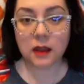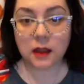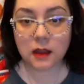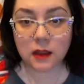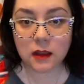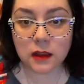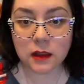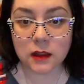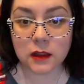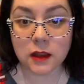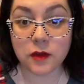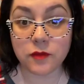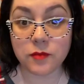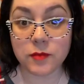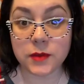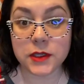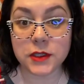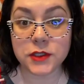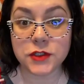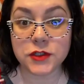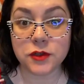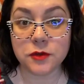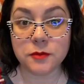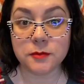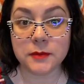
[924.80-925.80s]
Love me a
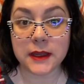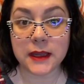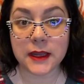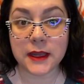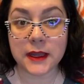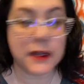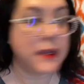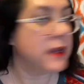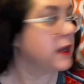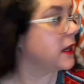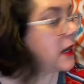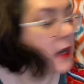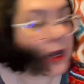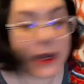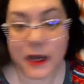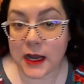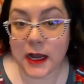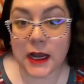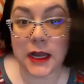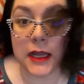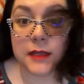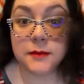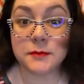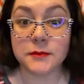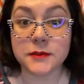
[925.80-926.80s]
tote bag.
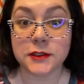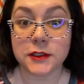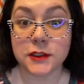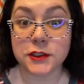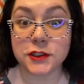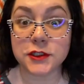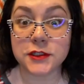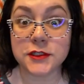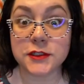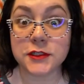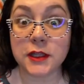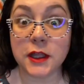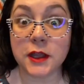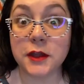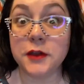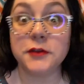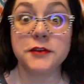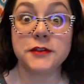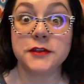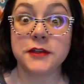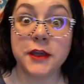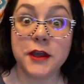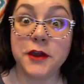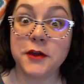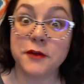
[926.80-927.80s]
I am such a slut
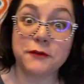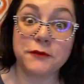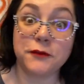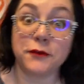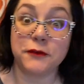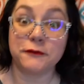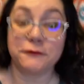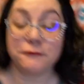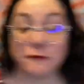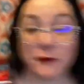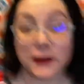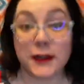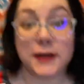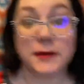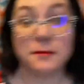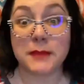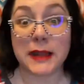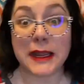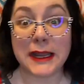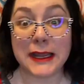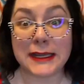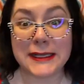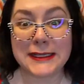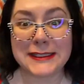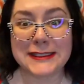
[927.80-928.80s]
for fucking
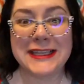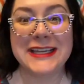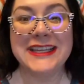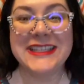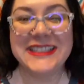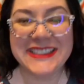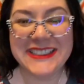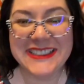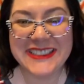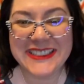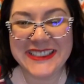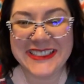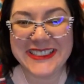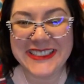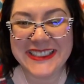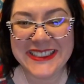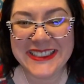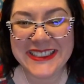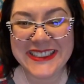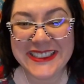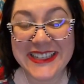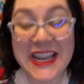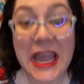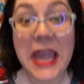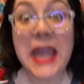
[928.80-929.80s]
bags.
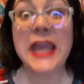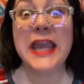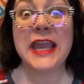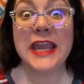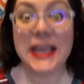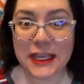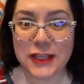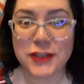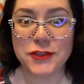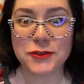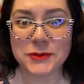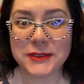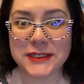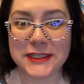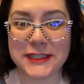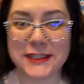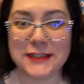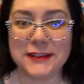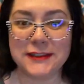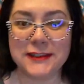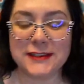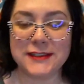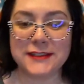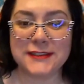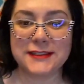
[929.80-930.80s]
It's
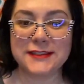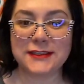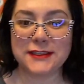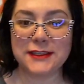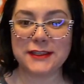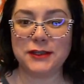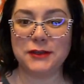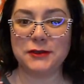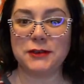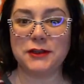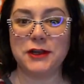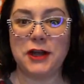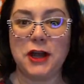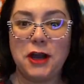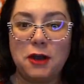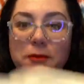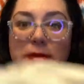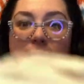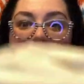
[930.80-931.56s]
ridiculous. You can always